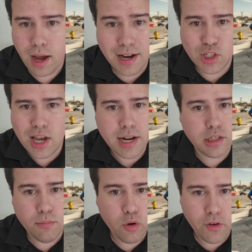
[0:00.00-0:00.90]
I
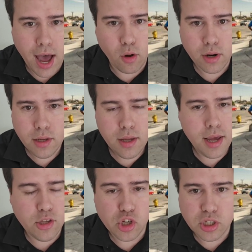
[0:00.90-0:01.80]
decided to move out
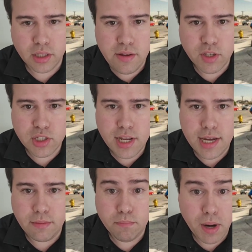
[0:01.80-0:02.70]
and just leave the
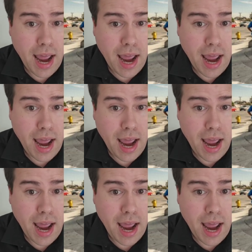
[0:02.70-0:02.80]
state.